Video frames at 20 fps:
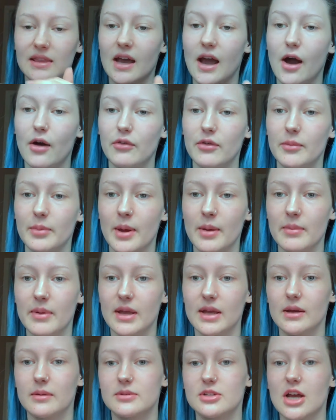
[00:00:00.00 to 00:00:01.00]
the alphabet
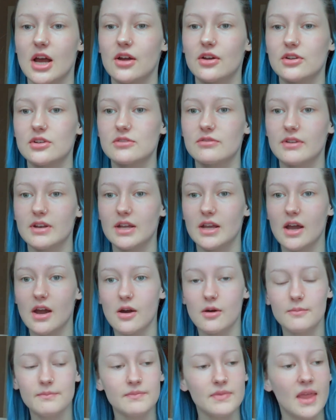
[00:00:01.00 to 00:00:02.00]
makeup challenge
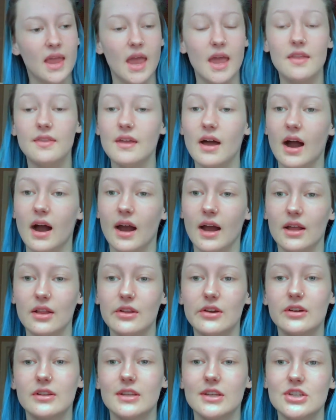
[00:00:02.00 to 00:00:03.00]
video, and the eye
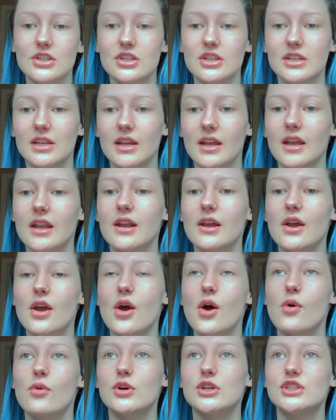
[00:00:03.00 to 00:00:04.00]
look that she did
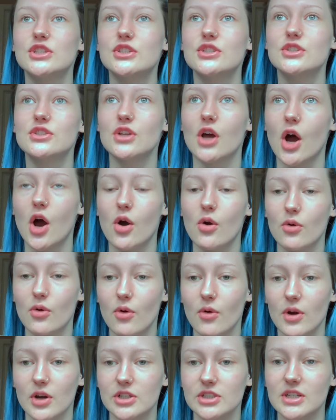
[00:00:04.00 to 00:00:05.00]
was so
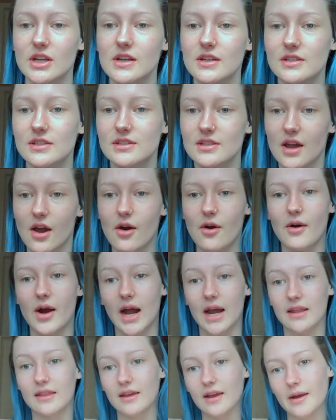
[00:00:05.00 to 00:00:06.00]
gorgeous. So
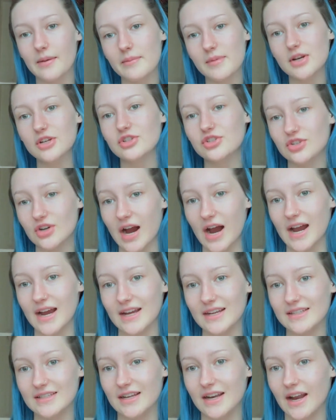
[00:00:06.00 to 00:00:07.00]
I think I'm gonna try
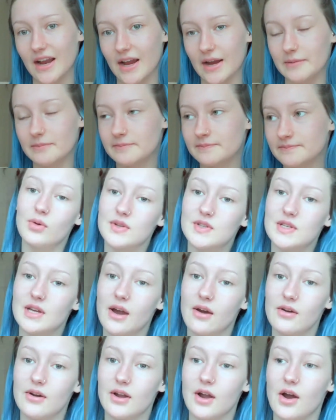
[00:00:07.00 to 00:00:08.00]
it today. We'll see
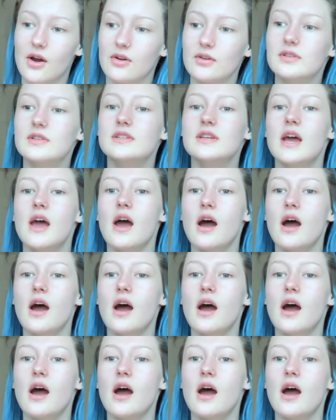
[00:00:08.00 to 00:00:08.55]
how it goes.